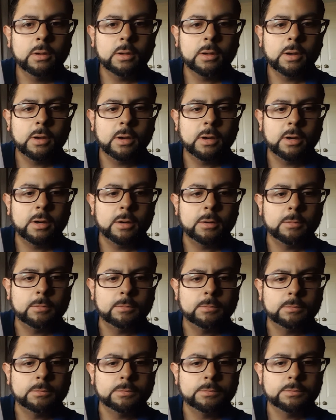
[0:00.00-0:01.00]

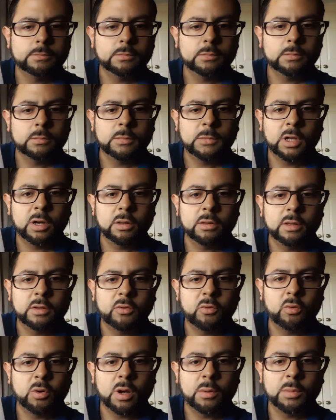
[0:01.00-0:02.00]
You know, the
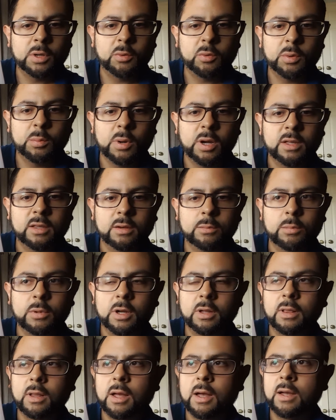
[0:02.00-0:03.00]
drumming reminded me
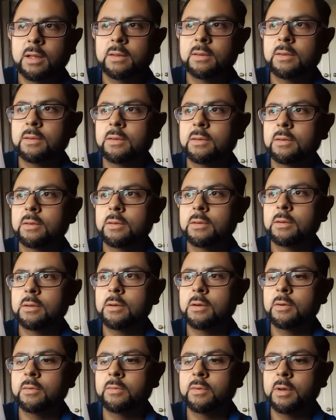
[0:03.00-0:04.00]
a lot
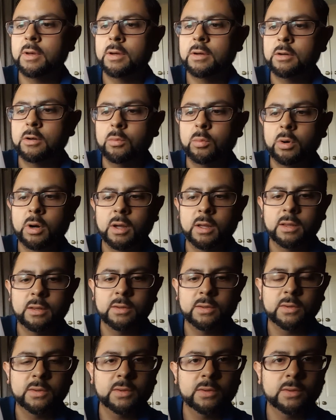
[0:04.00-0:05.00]
of
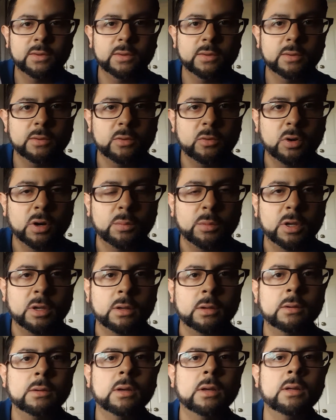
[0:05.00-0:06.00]
O'Brien's
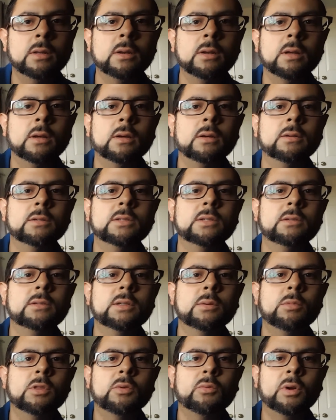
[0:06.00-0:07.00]
drumming on
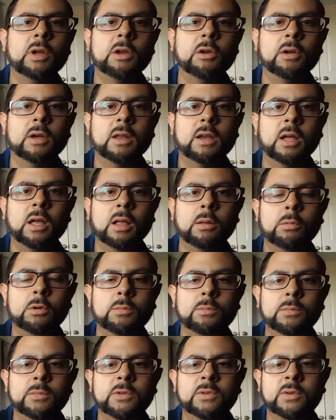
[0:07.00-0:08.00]
some of the Radiohead
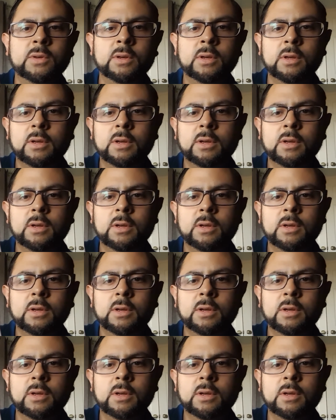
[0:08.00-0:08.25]
albums.